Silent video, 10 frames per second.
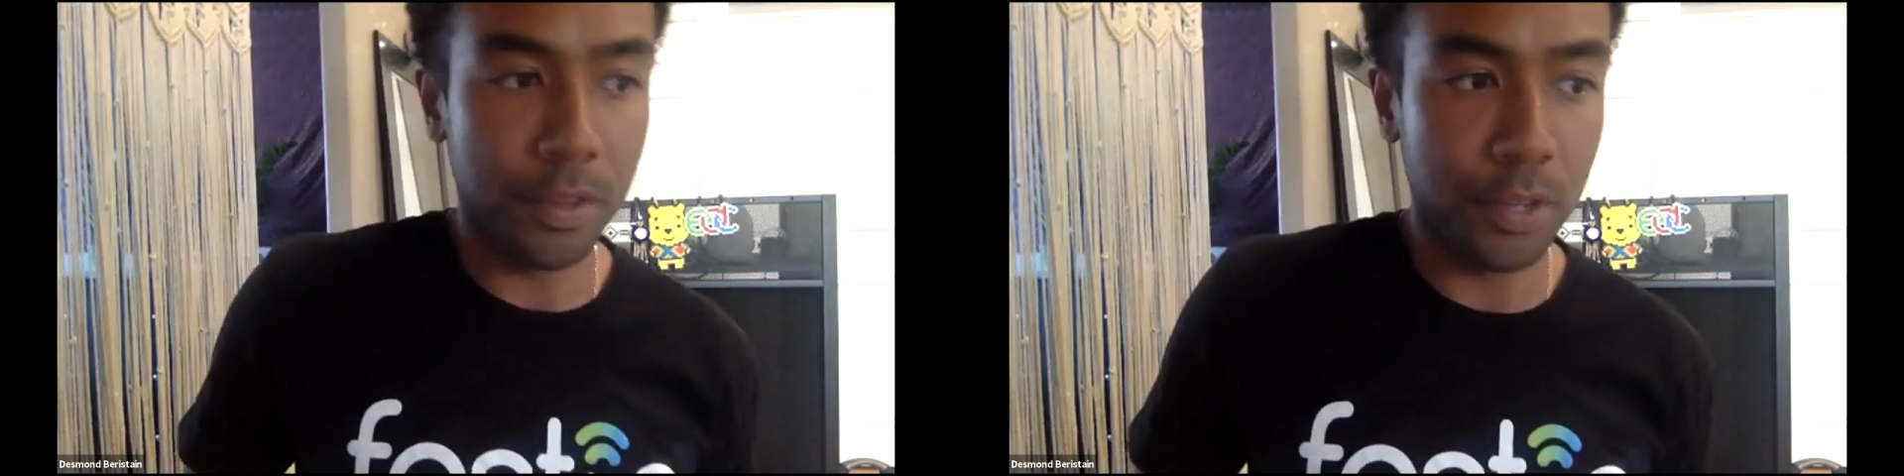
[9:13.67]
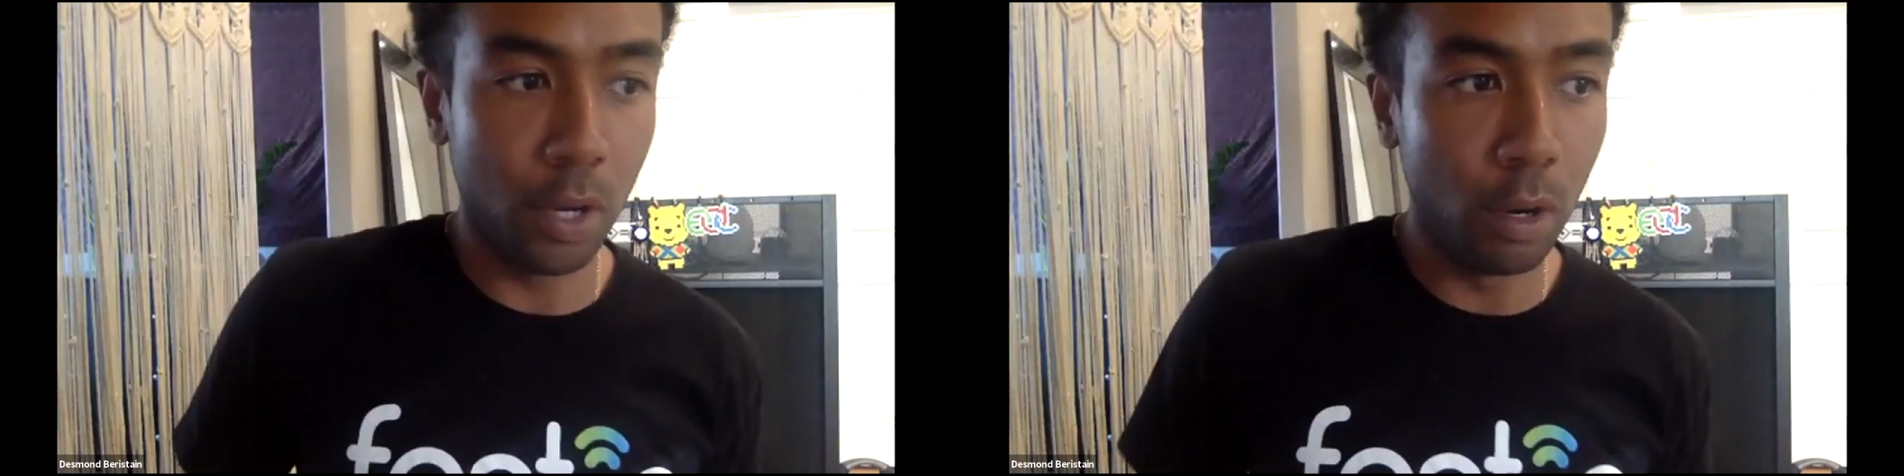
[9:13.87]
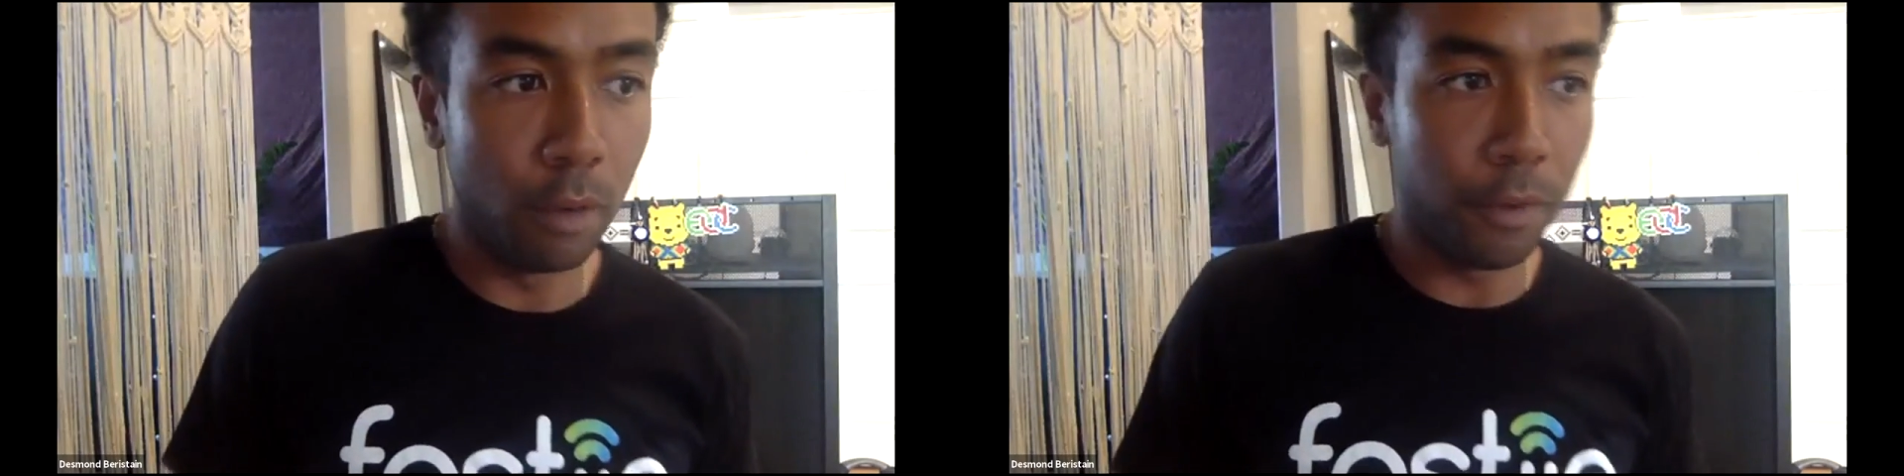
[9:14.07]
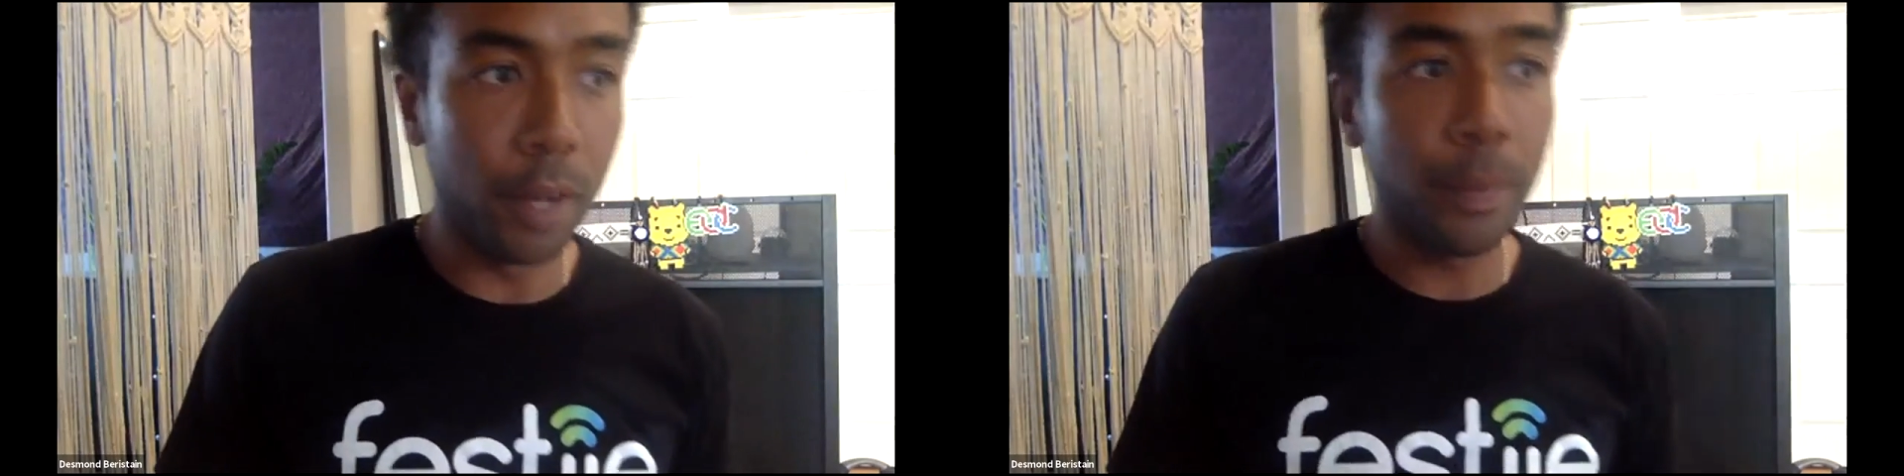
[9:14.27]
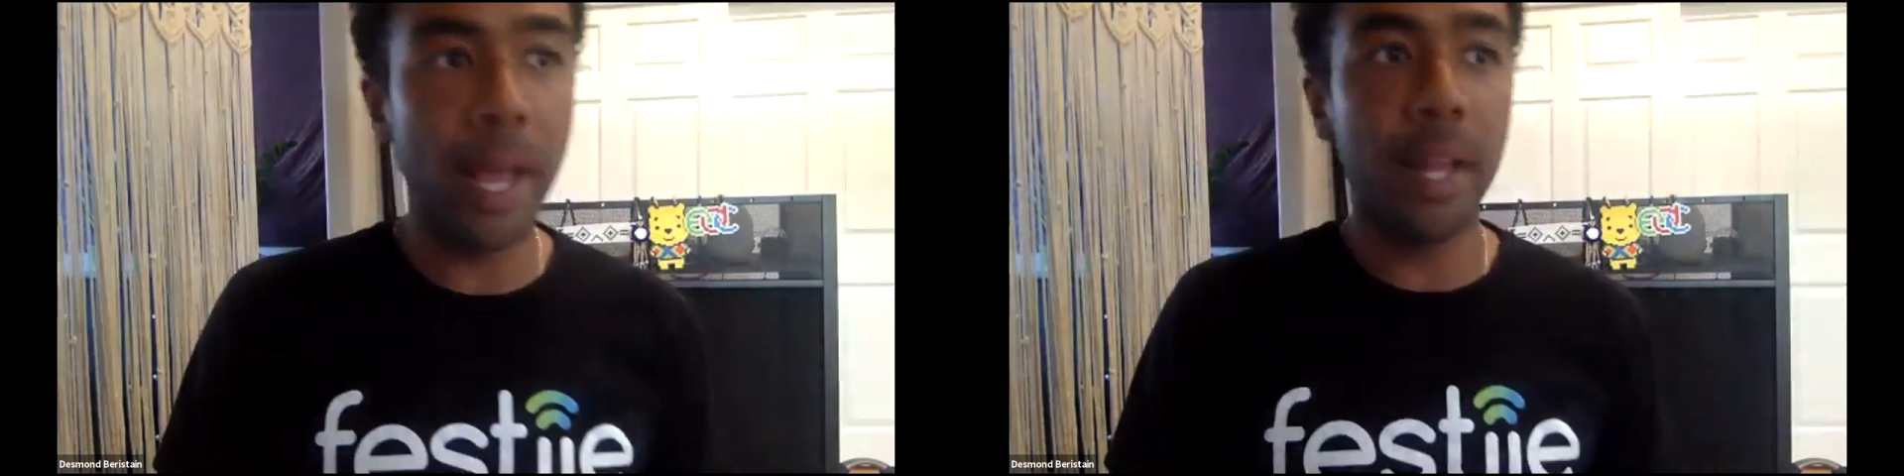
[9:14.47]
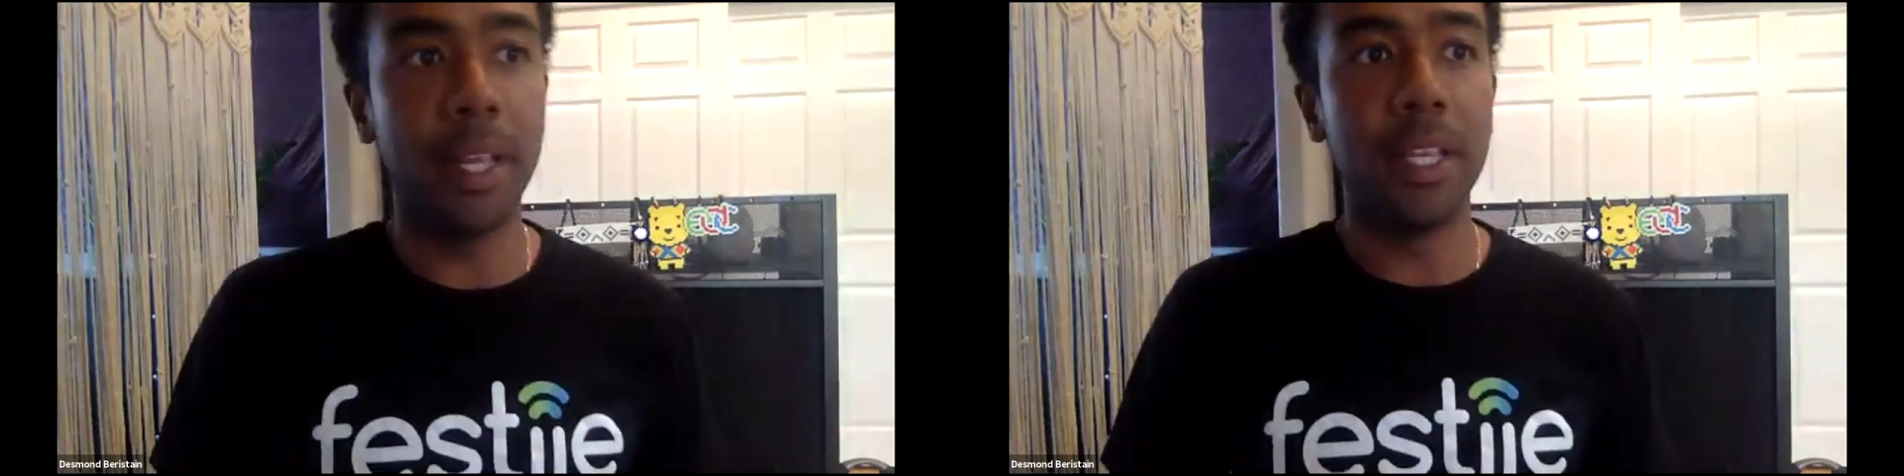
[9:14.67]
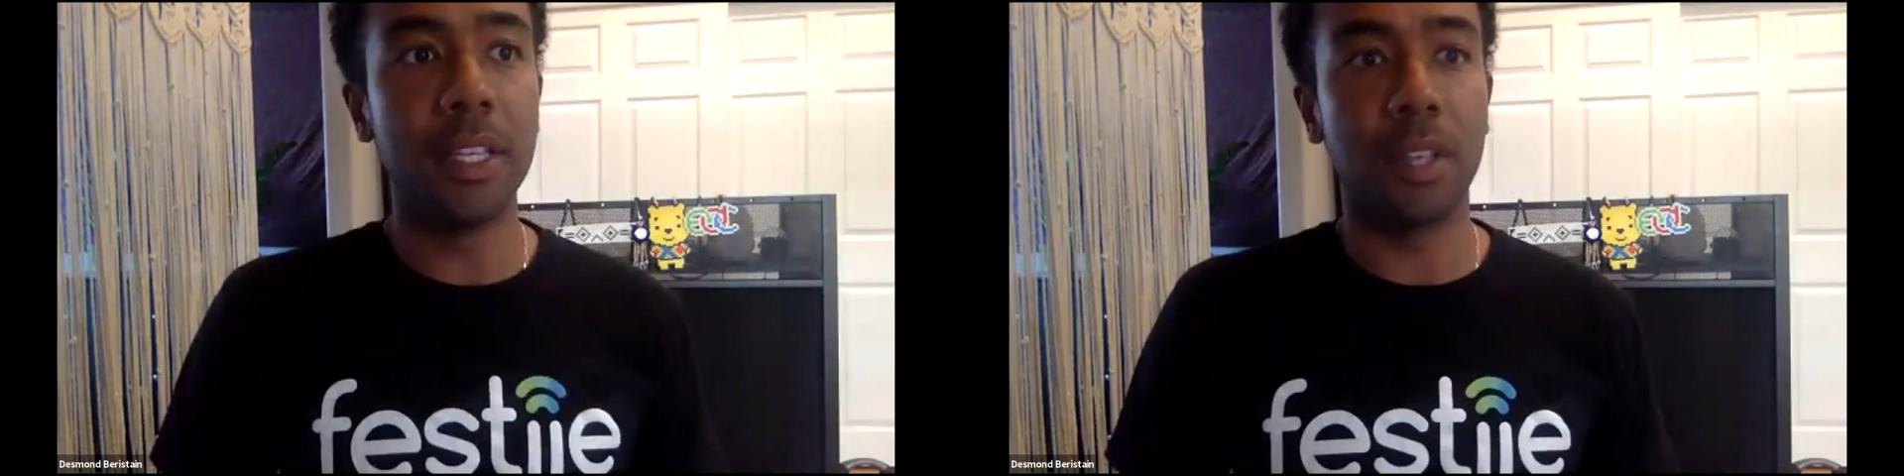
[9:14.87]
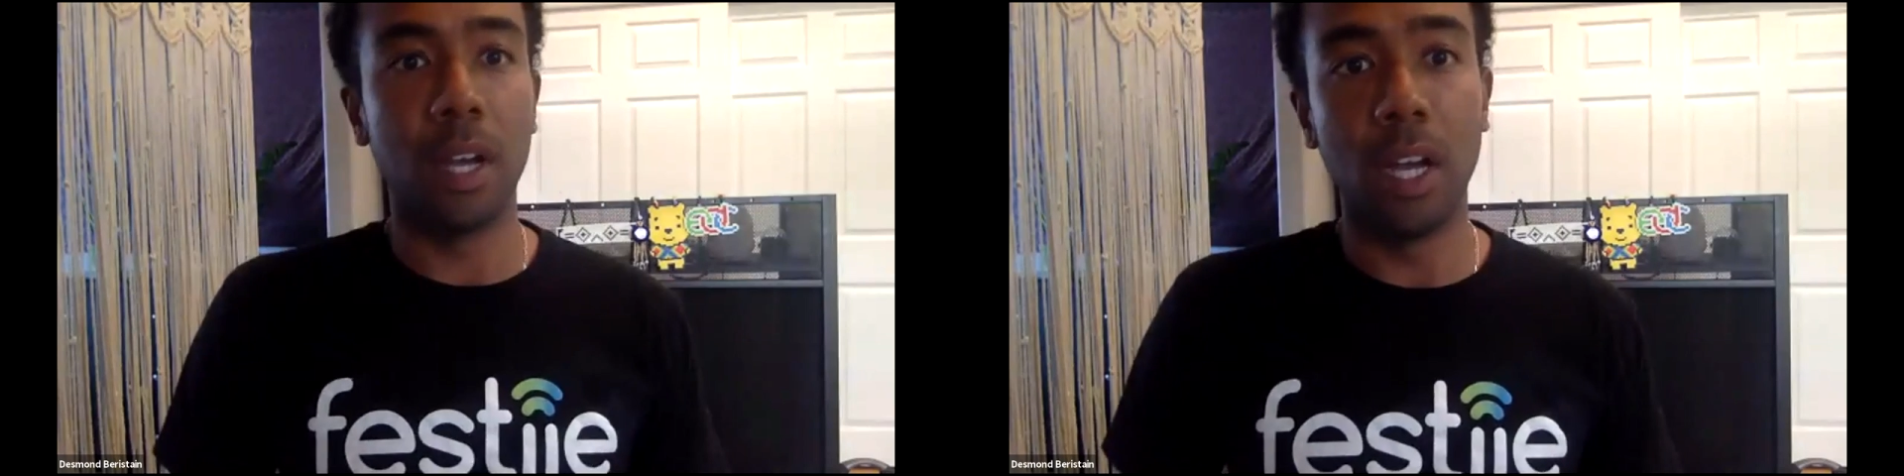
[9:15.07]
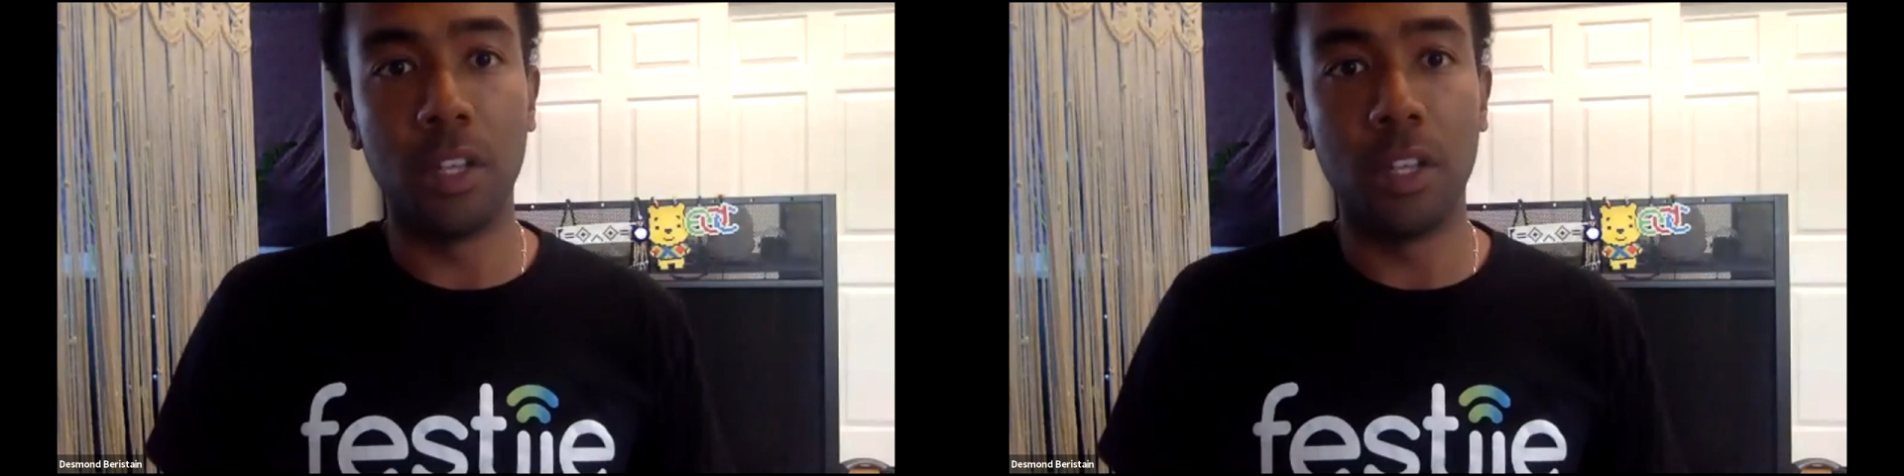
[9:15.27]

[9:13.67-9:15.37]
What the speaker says: So FunBand is